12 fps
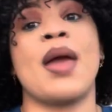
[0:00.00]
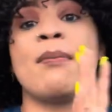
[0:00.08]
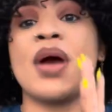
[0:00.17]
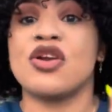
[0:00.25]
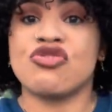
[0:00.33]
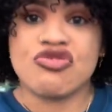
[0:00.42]

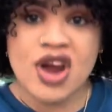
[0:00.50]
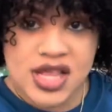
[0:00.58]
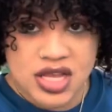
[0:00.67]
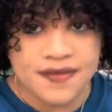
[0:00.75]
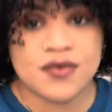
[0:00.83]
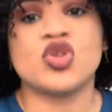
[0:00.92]
man right
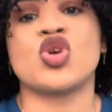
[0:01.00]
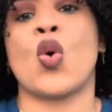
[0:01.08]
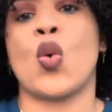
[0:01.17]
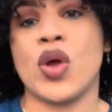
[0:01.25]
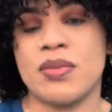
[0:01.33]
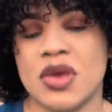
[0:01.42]
a foot
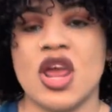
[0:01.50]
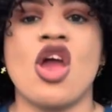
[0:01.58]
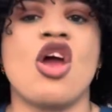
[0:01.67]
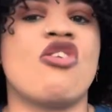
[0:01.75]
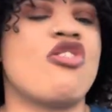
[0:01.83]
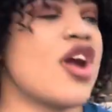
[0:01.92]
with me,
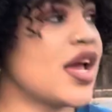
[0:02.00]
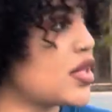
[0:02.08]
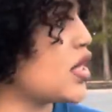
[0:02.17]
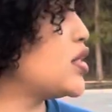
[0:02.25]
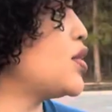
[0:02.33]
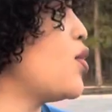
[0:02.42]
right
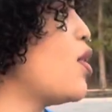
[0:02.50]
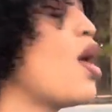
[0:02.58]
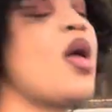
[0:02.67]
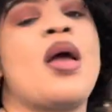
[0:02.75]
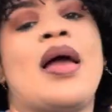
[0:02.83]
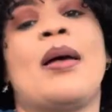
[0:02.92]
a so.
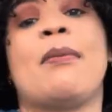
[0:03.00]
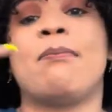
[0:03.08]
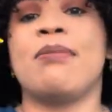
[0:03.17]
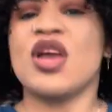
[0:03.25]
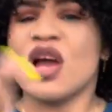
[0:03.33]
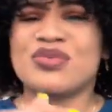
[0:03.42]

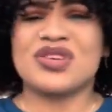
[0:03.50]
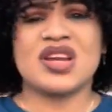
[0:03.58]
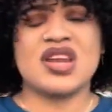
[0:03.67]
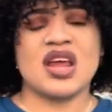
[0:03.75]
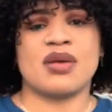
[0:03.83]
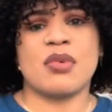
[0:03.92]
Big up to the
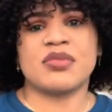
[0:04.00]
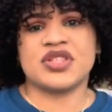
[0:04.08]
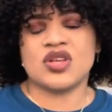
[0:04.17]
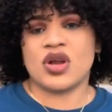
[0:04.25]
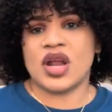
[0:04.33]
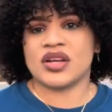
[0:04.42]
DNR. Let me
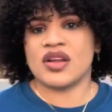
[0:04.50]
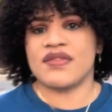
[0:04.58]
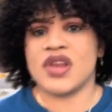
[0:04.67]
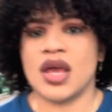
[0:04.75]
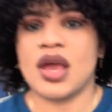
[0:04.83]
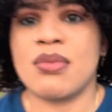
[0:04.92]
see how long the
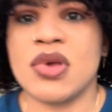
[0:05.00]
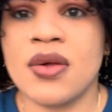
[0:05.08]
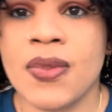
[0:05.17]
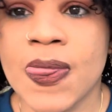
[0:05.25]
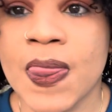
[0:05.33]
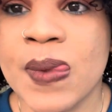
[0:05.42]
video be.
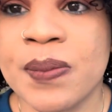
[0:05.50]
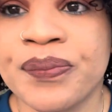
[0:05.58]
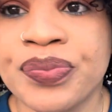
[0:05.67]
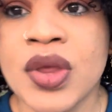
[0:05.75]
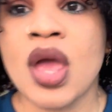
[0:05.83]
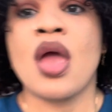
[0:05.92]

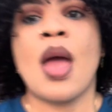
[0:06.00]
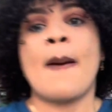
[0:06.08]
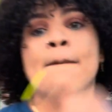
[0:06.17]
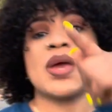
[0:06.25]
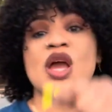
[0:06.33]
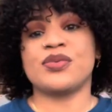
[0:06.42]

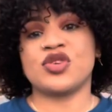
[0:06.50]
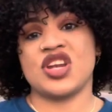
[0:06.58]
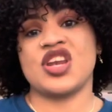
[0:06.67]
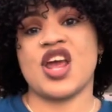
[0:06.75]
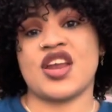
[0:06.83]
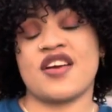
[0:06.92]
Big up to the
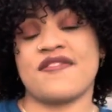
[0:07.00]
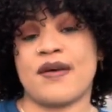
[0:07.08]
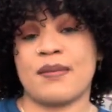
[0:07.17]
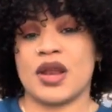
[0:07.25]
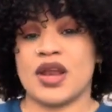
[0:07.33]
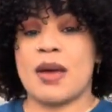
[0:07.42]
DNR
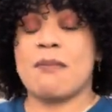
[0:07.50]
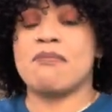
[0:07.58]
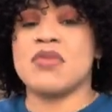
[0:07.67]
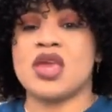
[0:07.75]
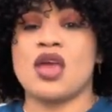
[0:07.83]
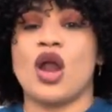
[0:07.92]
family. Them
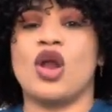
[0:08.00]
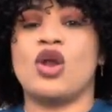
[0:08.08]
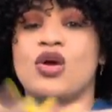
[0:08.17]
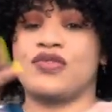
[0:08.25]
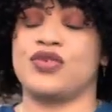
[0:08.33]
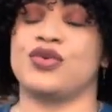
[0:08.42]
me
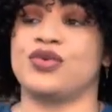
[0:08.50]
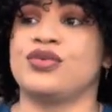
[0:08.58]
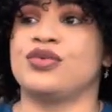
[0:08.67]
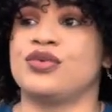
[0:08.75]
love you.